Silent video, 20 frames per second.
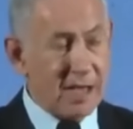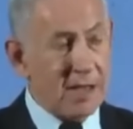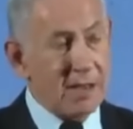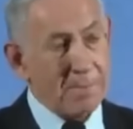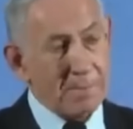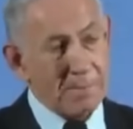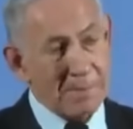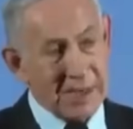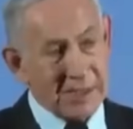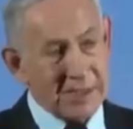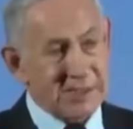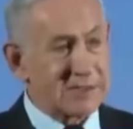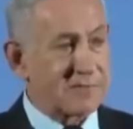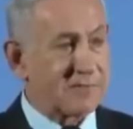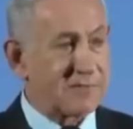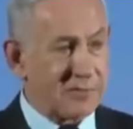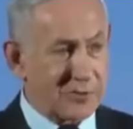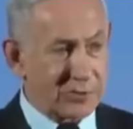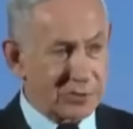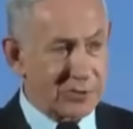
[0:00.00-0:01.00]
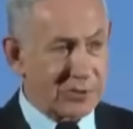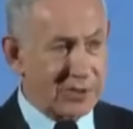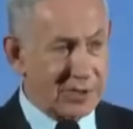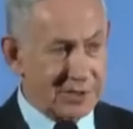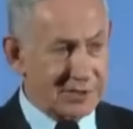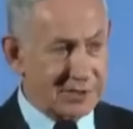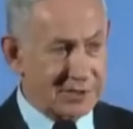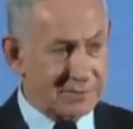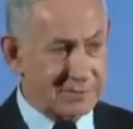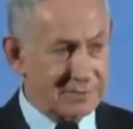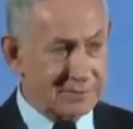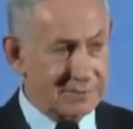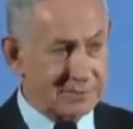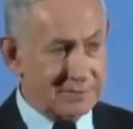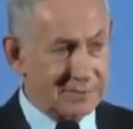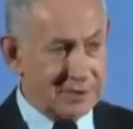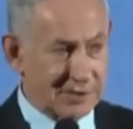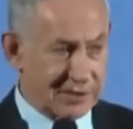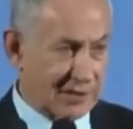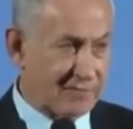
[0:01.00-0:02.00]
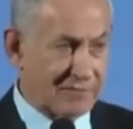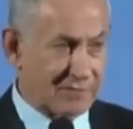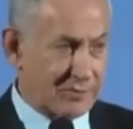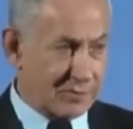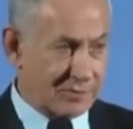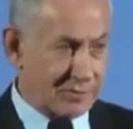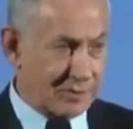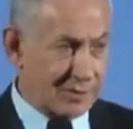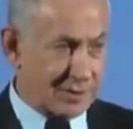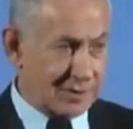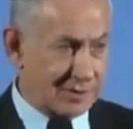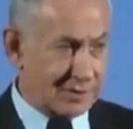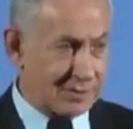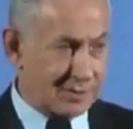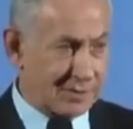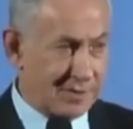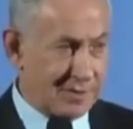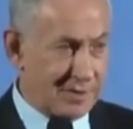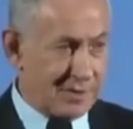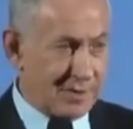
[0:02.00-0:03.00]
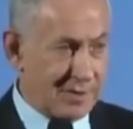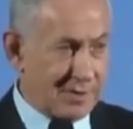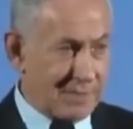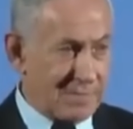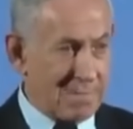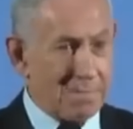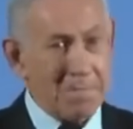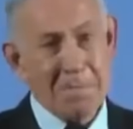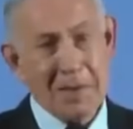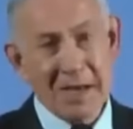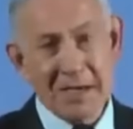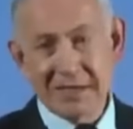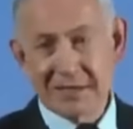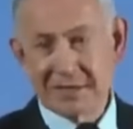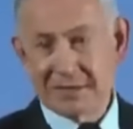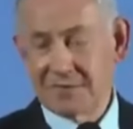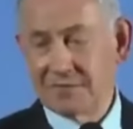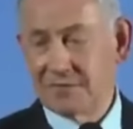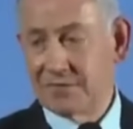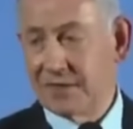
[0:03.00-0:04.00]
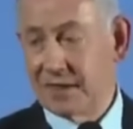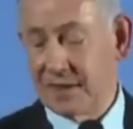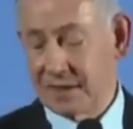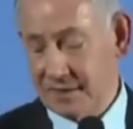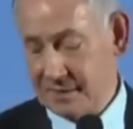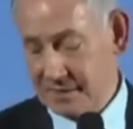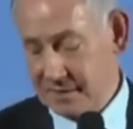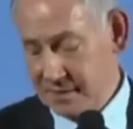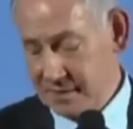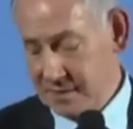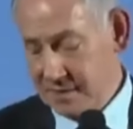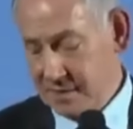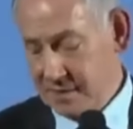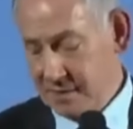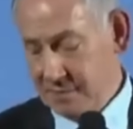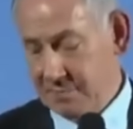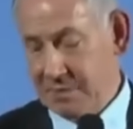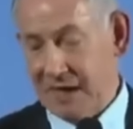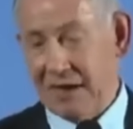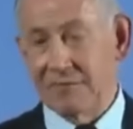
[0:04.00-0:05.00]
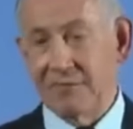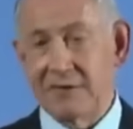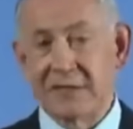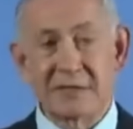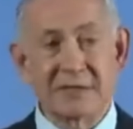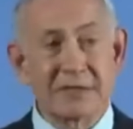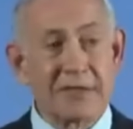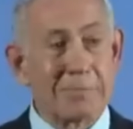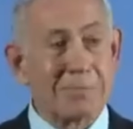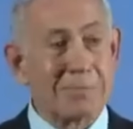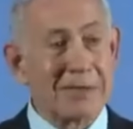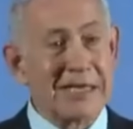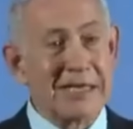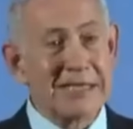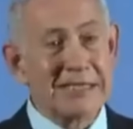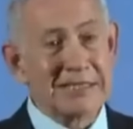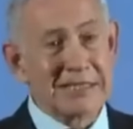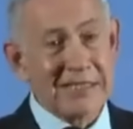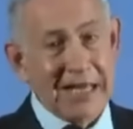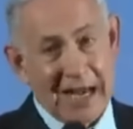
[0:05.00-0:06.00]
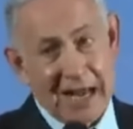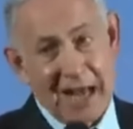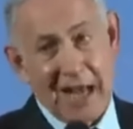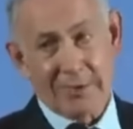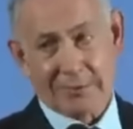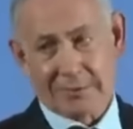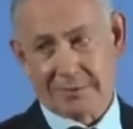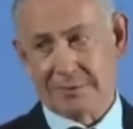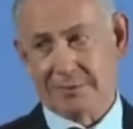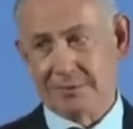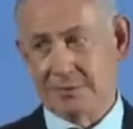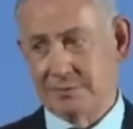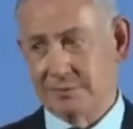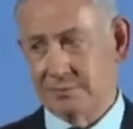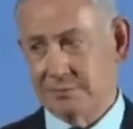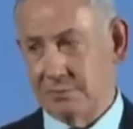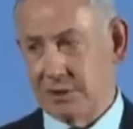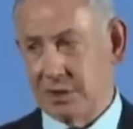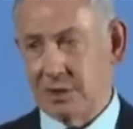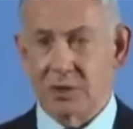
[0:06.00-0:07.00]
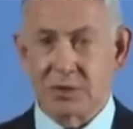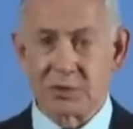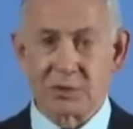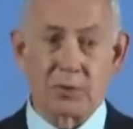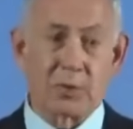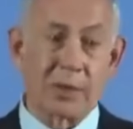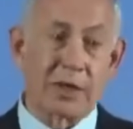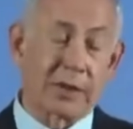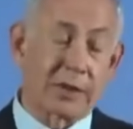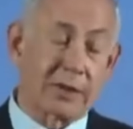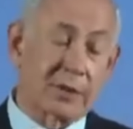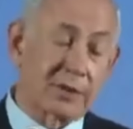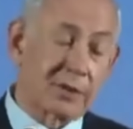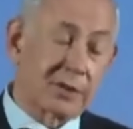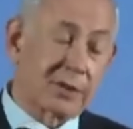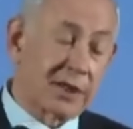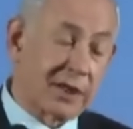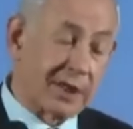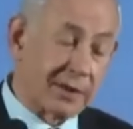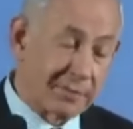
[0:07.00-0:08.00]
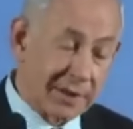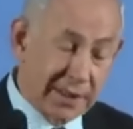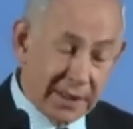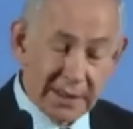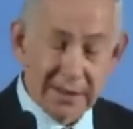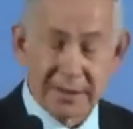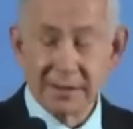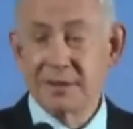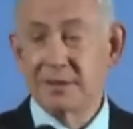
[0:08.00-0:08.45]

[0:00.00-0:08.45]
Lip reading: millions of phone calls, cell phone calls, millions of pamphlets. Please get out, because we are going to come in.